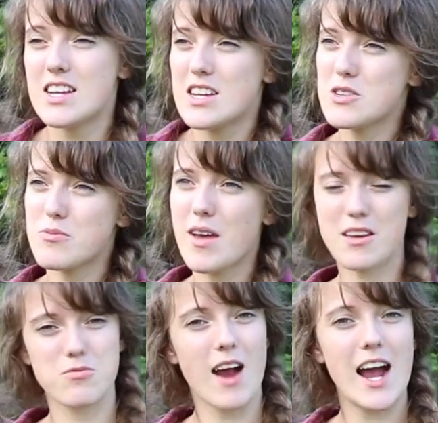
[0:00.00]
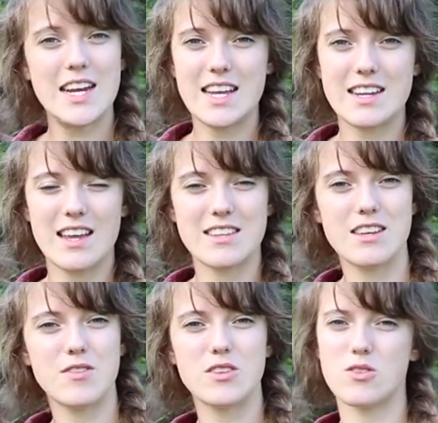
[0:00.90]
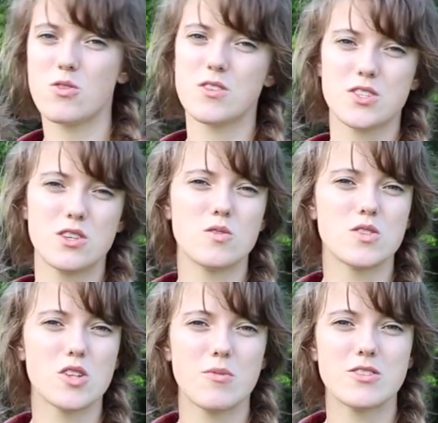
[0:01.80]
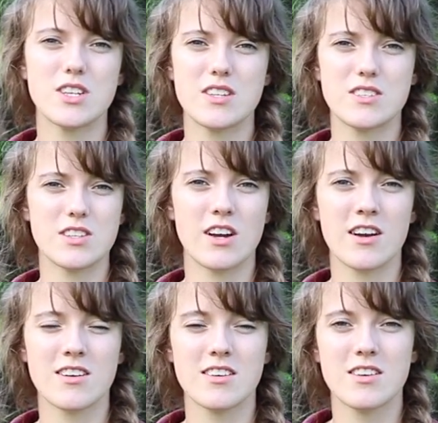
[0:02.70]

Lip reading: it'll make riding and giving your horse cues so much easier.